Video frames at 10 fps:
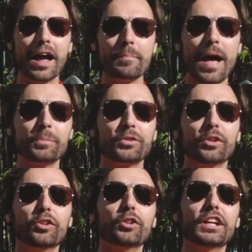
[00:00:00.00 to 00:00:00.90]
I am
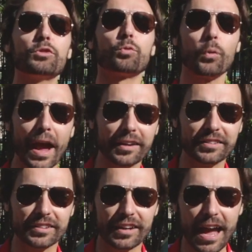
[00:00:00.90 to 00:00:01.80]
absolutely wrecked
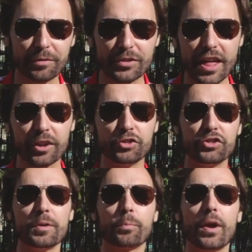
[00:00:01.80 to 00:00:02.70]
after that
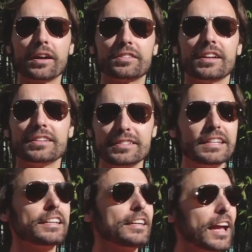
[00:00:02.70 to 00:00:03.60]
shipwrecked
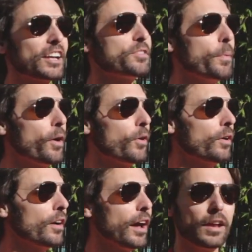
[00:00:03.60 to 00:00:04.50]
Tiki Expo
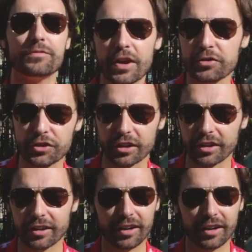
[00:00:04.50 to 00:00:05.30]
adventure.